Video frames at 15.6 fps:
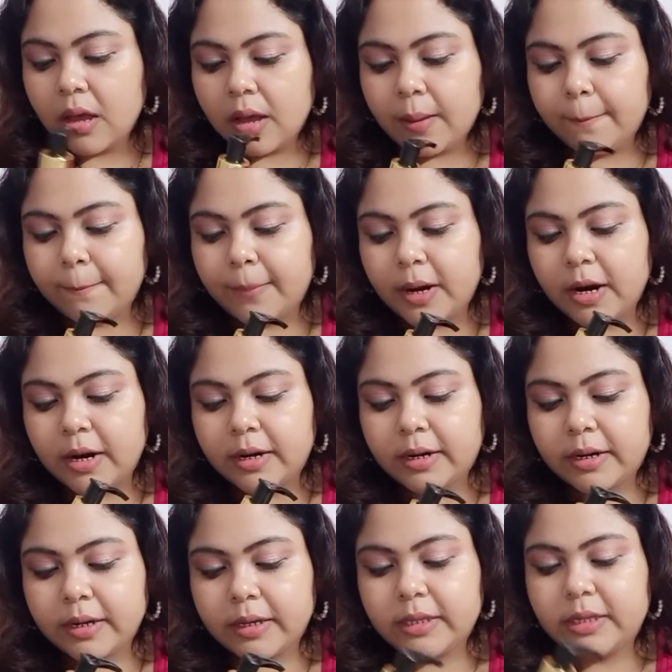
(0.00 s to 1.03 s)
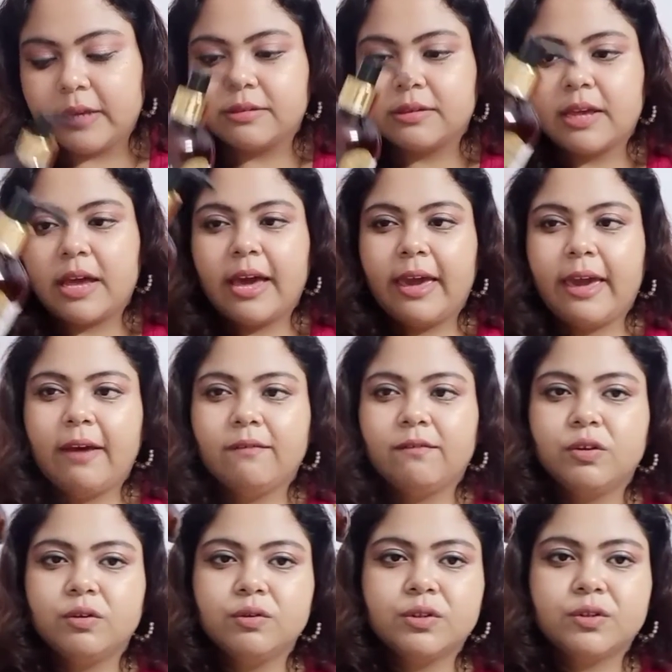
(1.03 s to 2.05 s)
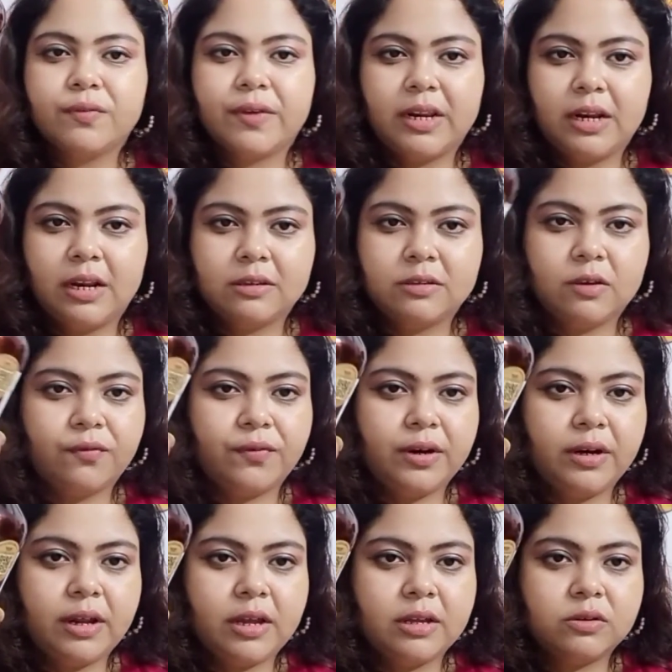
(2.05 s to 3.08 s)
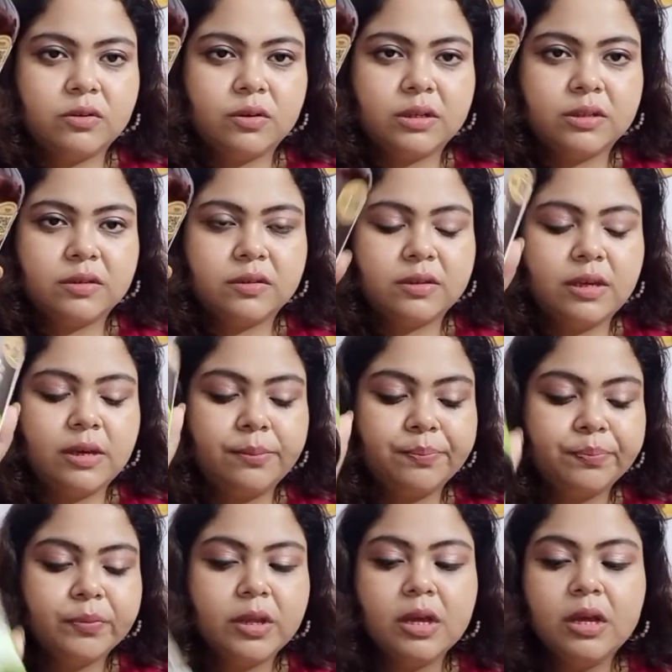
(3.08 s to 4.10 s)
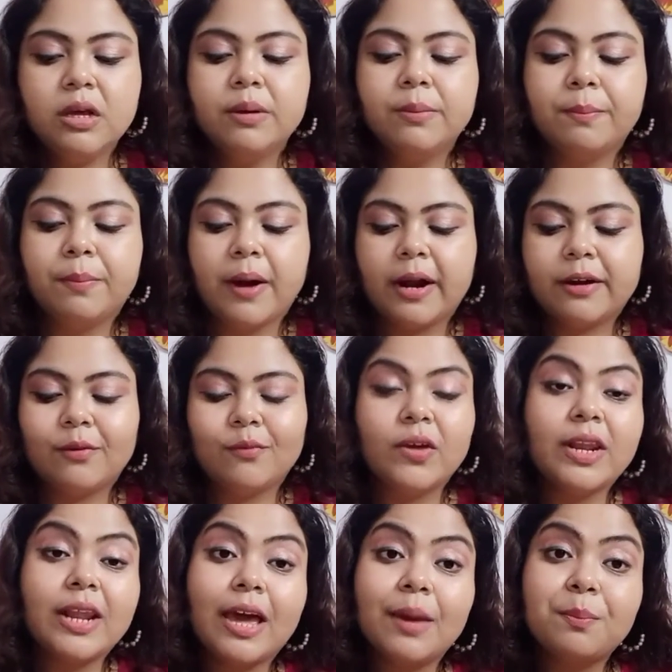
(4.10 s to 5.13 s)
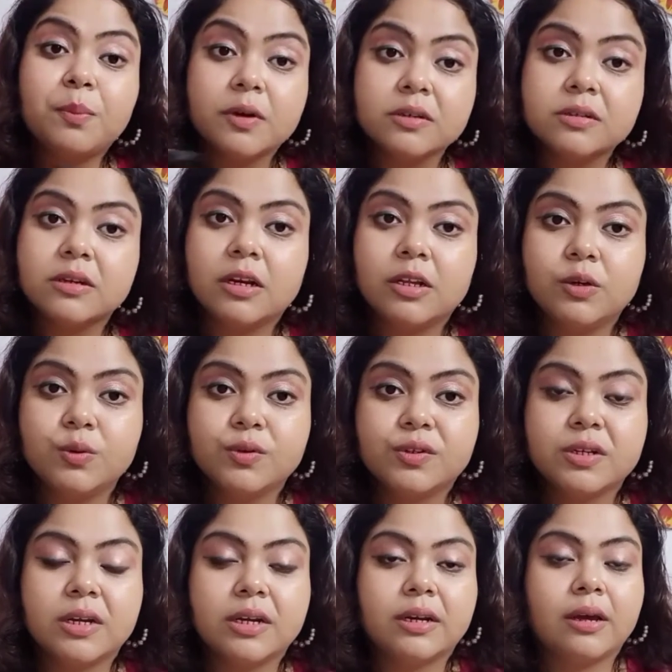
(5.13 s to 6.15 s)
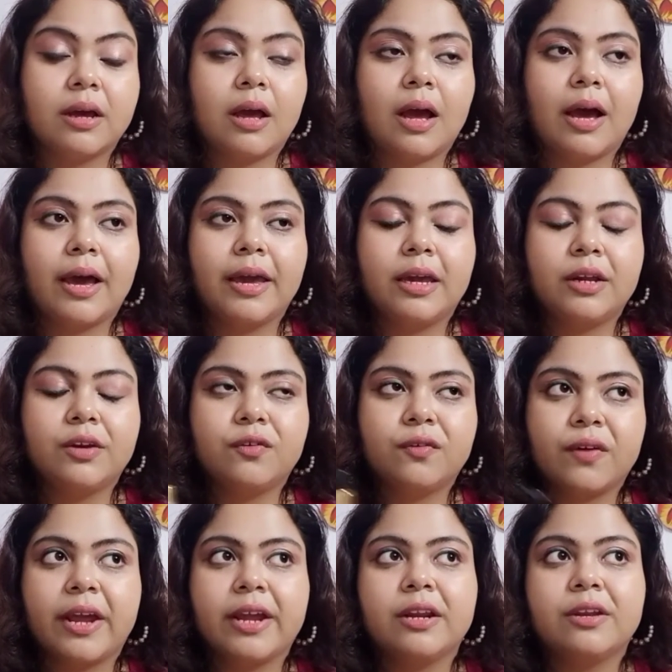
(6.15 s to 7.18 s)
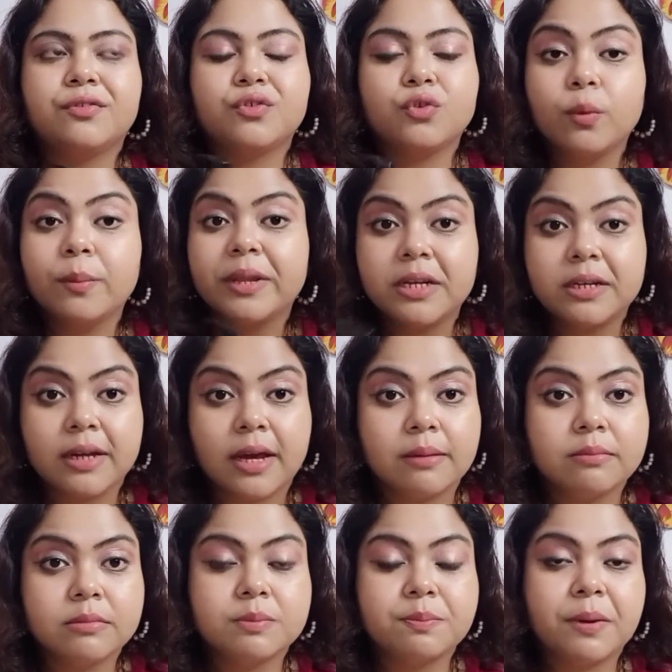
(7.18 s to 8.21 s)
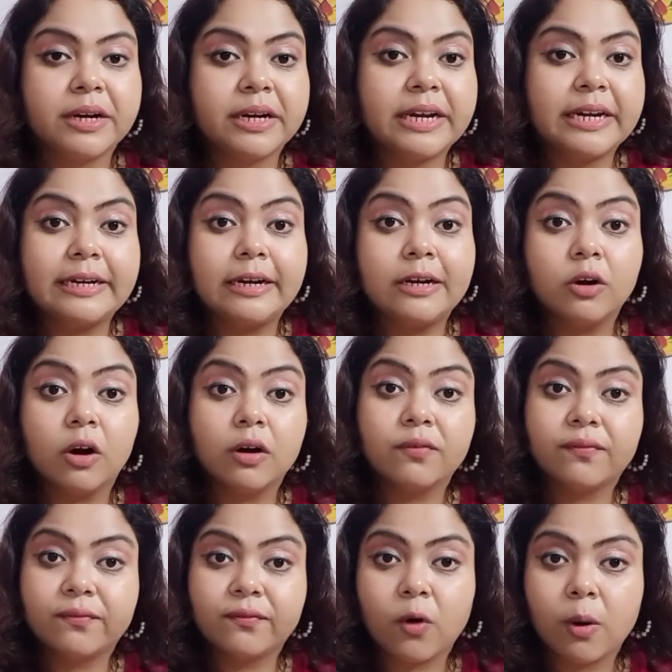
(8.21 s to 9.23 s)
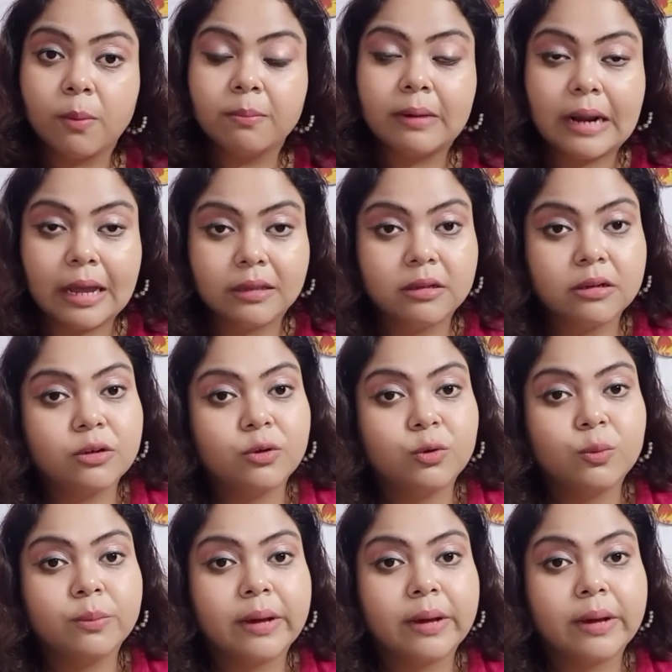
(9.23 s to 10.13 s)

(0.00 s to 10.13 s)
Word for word: but yes, I have used very less of it, as you can see. But when I personally used it, I tried so many times, but it did not form lather to my